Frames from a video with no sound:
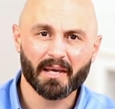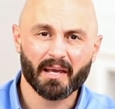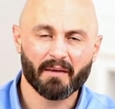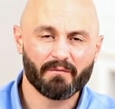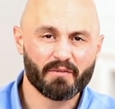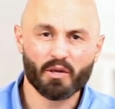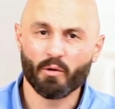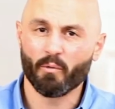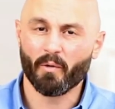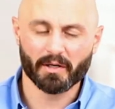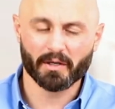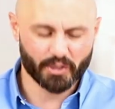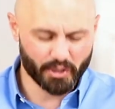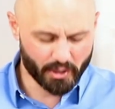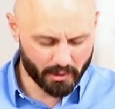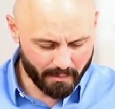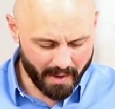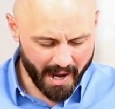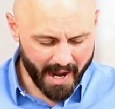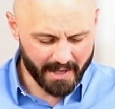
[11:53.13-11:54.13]
If you want
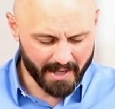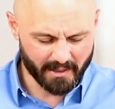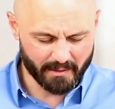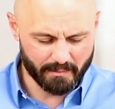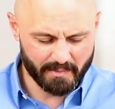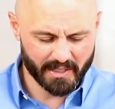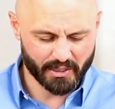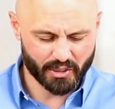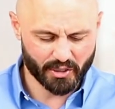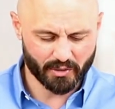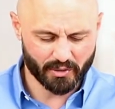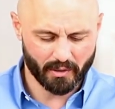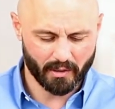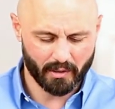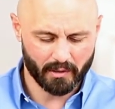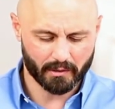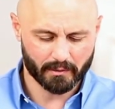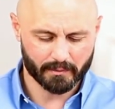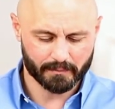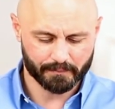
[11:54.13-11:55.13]
your mind to be
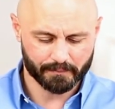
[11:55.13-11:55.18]
strong,